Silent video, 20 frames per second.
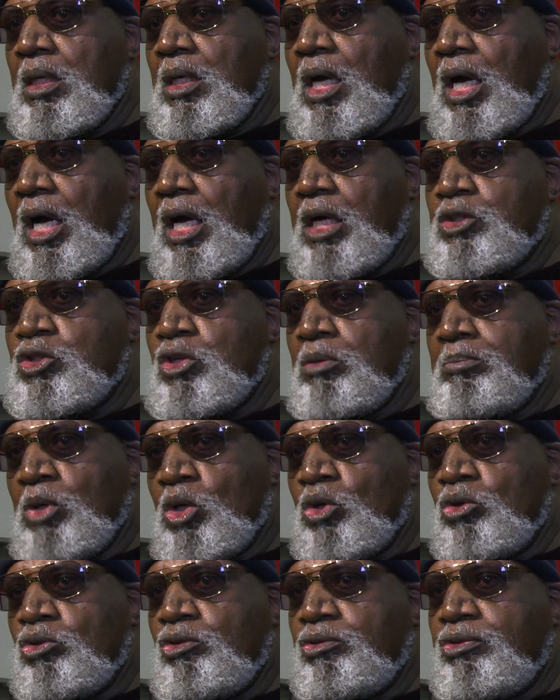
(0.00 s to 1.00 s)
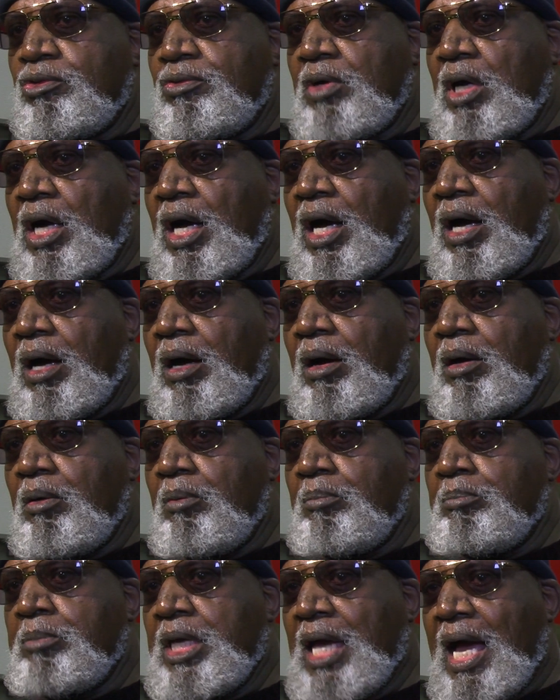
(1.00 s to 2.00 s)
to move
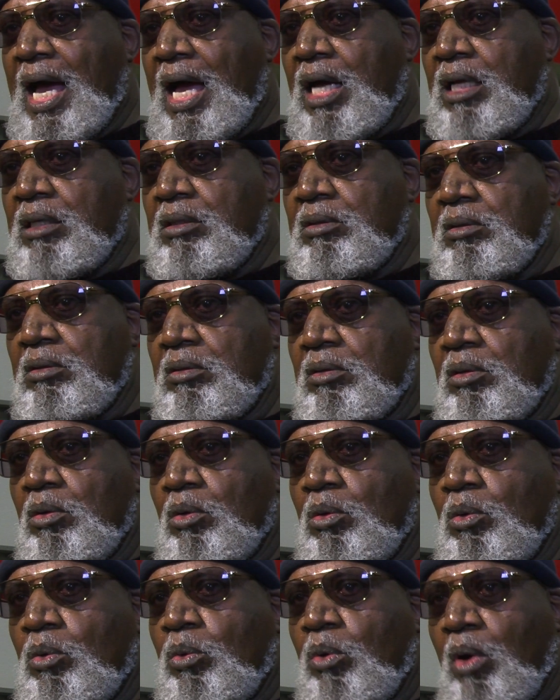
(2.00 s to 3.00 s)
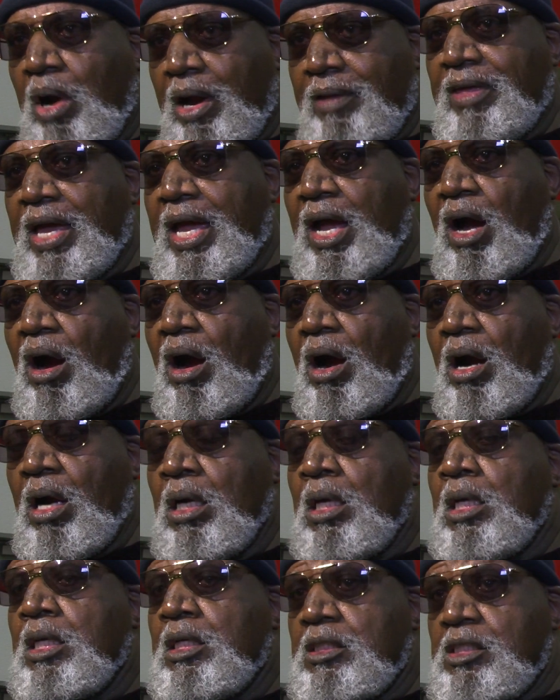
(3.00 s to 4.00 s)
beyond where they are.
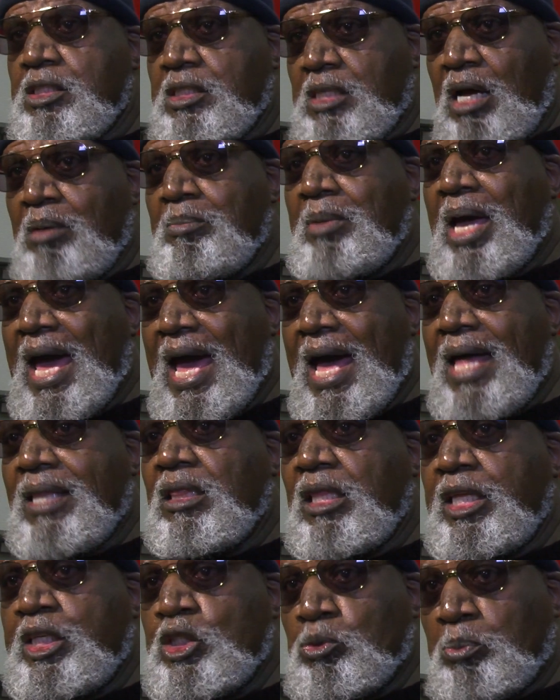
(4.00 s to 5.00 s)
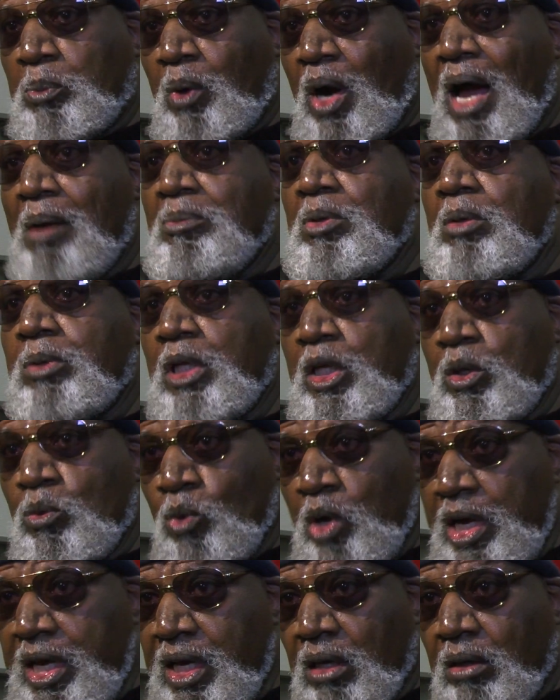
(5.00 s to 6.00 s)
Some athletes probably
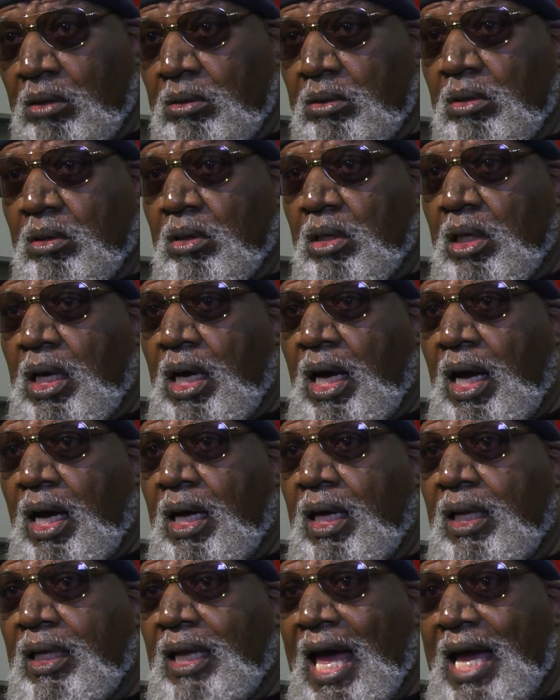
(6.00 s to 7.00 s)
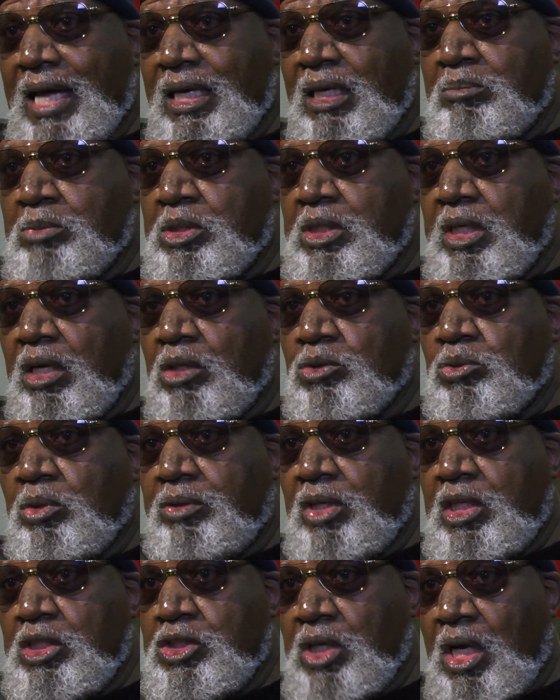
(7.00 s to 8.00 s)
will align themselves
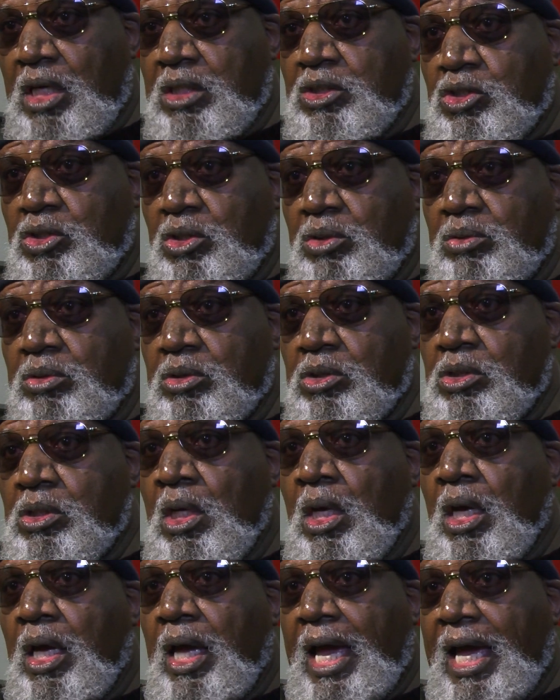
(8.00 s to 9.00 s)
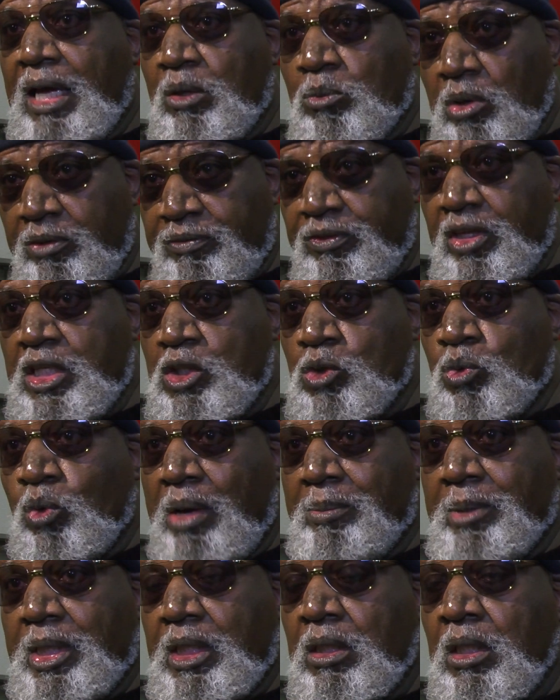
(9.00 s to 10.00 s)
with these young students and with these
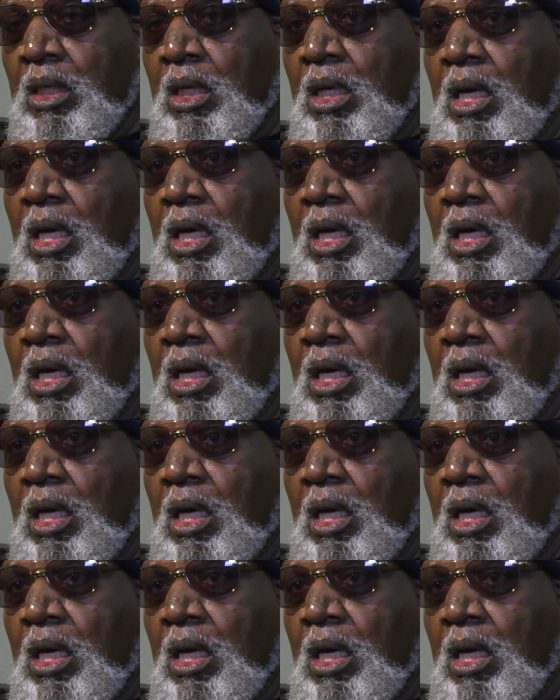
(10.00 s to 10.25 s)
women